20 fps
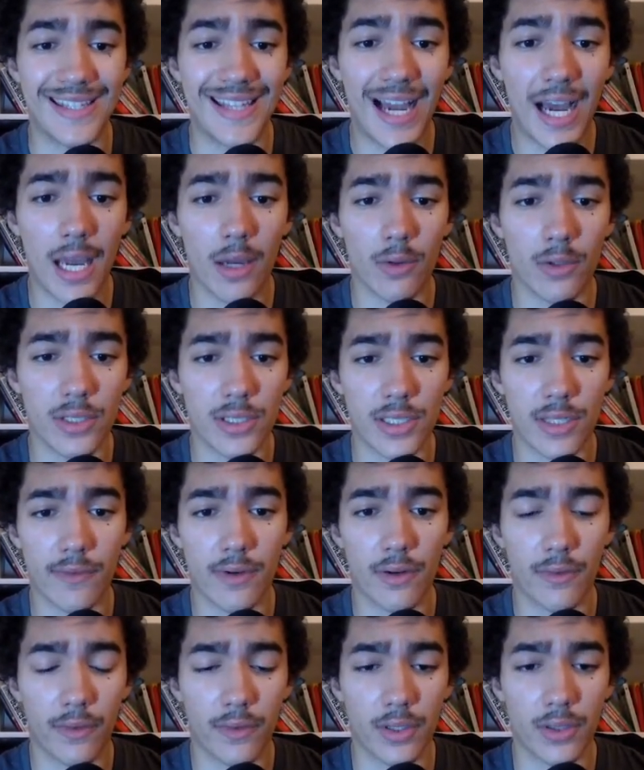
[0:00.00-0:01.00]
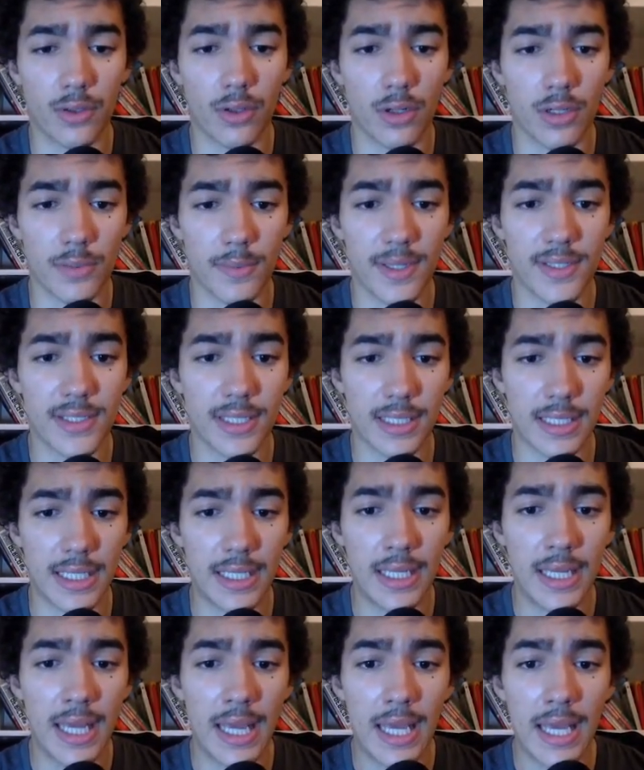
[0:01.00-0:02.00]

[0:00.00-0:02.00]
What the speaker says: DAI, which is $750 basically,